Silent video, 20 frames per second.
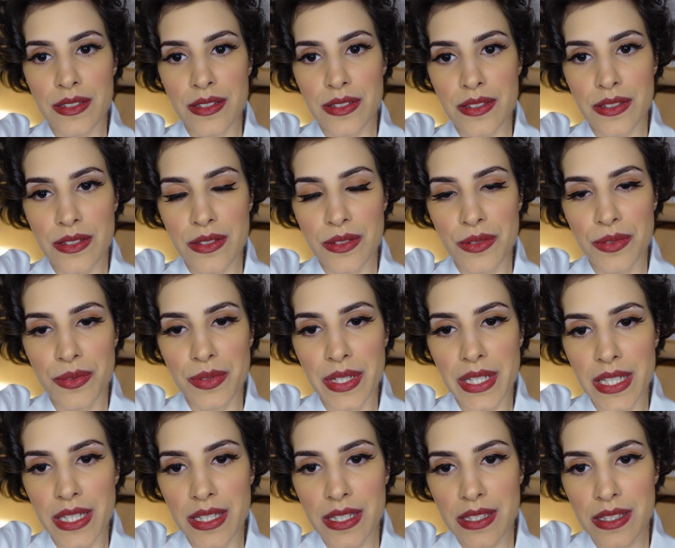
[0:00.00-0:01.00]

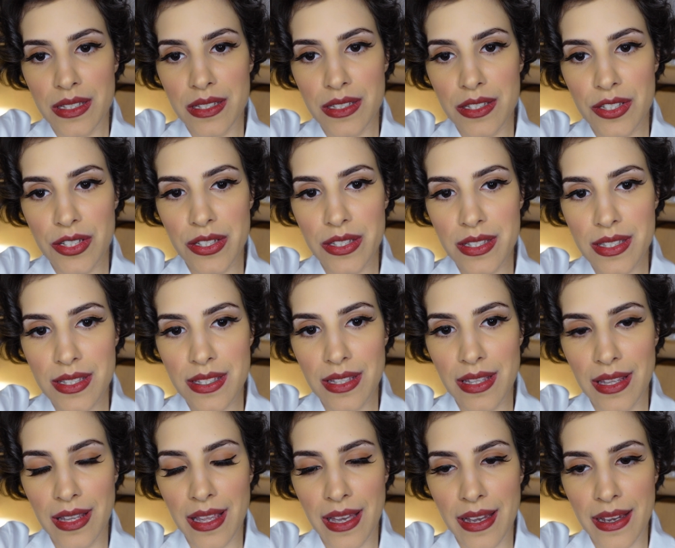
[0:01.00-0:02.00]
squeeze and just
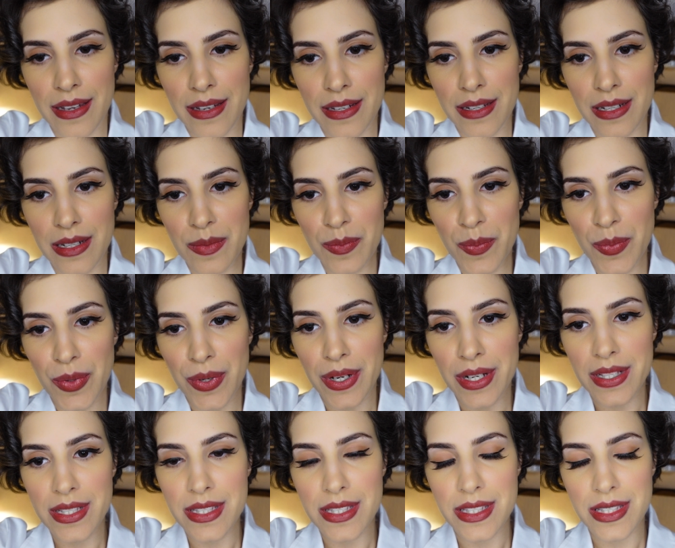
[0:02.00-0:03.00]
slide and
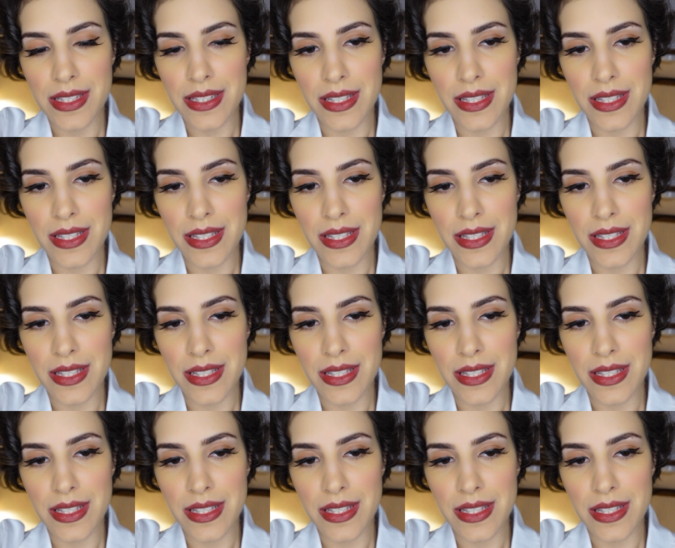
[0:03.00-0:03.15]
press